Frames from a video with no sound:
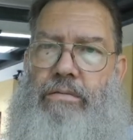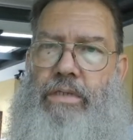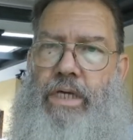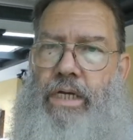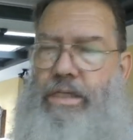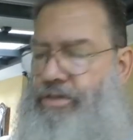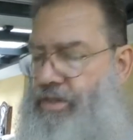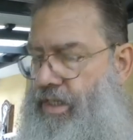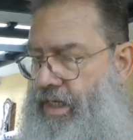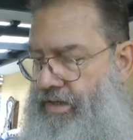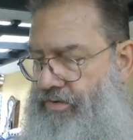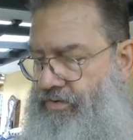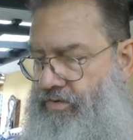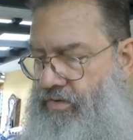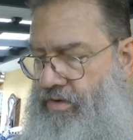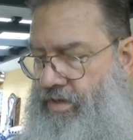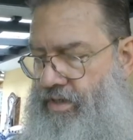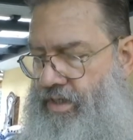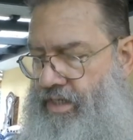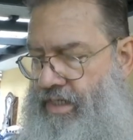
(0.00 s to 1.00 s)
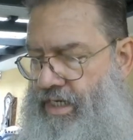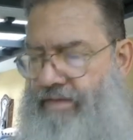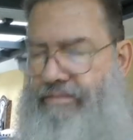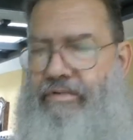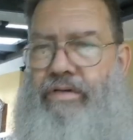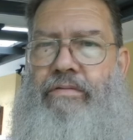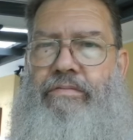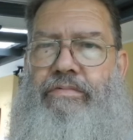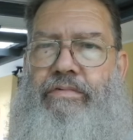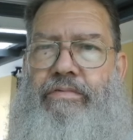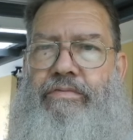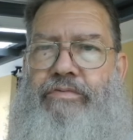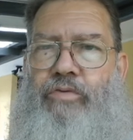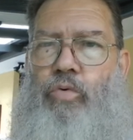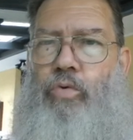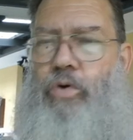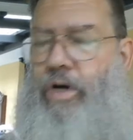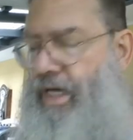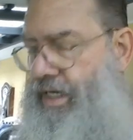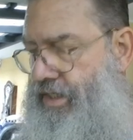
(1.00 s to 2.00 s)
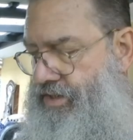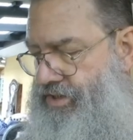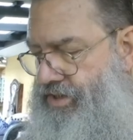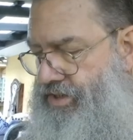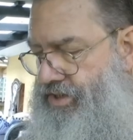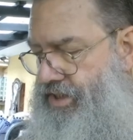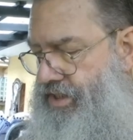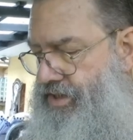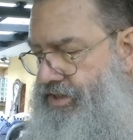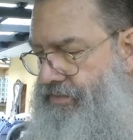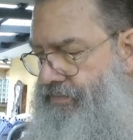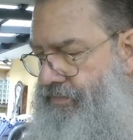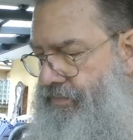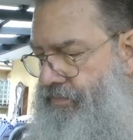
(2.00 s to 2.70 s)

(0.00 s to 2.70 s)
slow dried in an oven for 4 hours, it says.